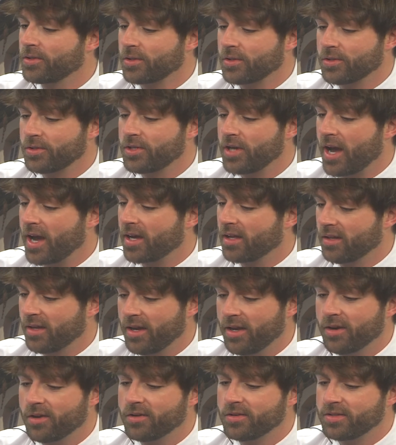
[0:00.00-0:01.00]
or
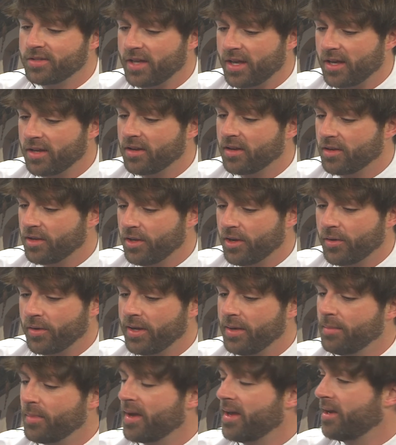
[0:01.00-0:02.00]
jack-o'-lanterns that,
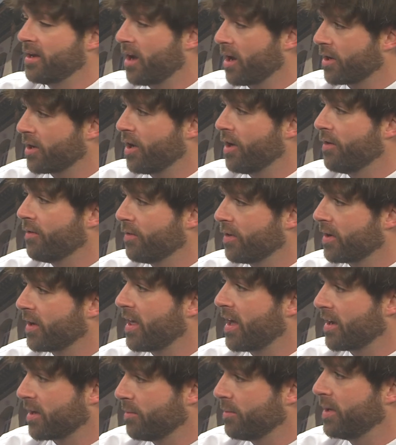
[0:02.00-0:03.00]
he may knock over.
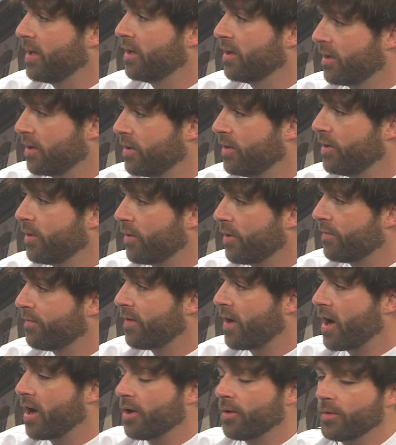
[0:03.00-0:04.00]
That can be a
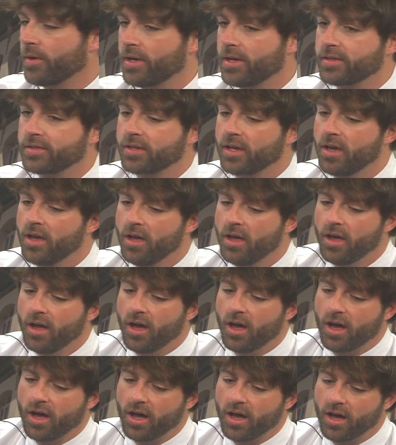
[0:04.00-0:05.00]
fire risk.
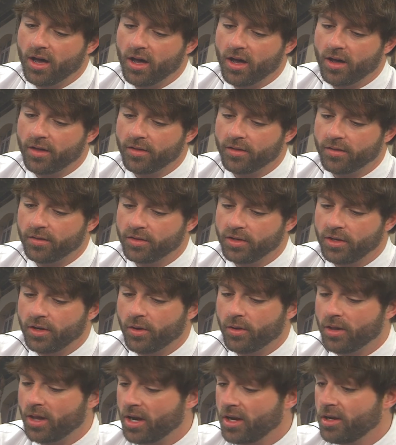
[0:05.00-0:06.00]
A
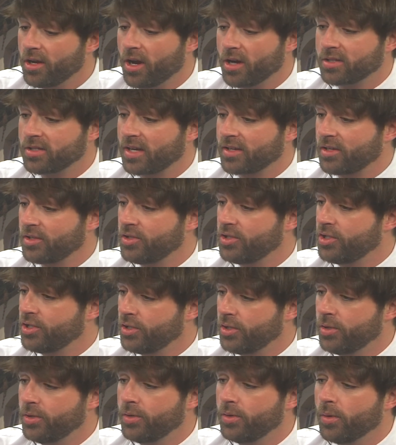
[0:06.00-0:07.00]
lot of dogs like to
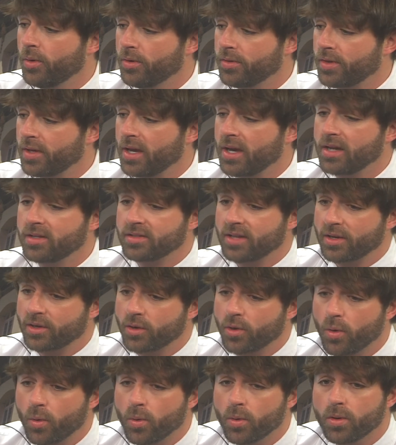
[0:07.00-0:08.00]
chew on things like
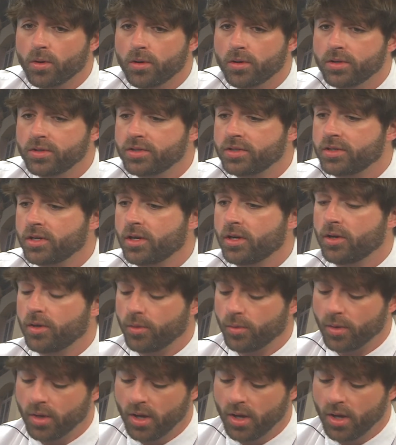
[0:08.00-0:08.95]
cords, so